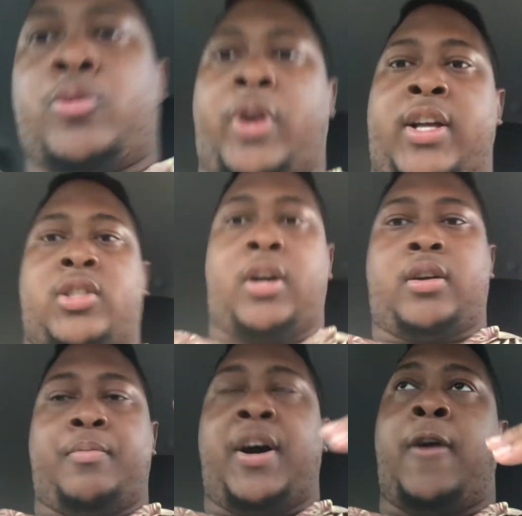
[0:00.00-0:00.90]
where I'll talk
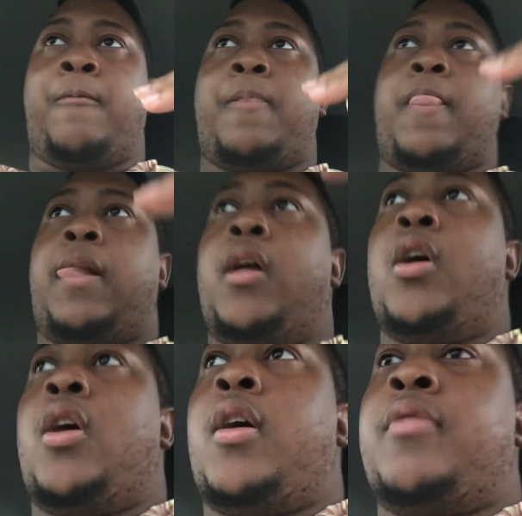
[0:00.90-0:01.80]
about
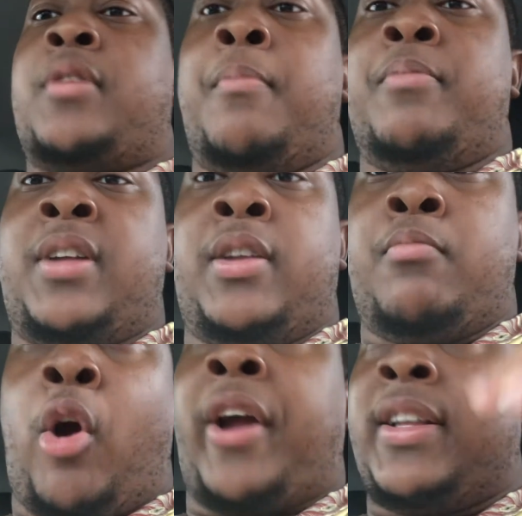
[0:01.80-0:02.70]
the
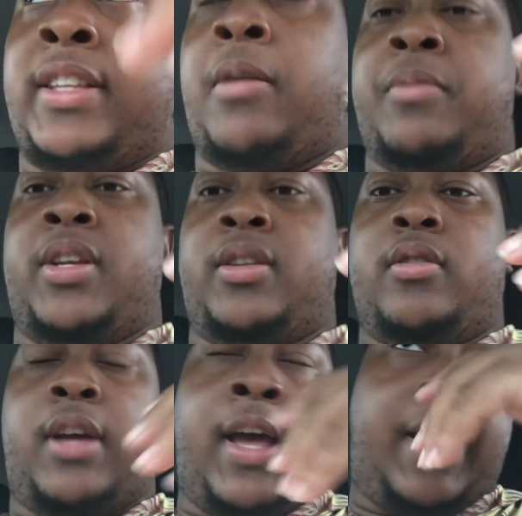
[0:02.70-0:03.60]
market that I'm in and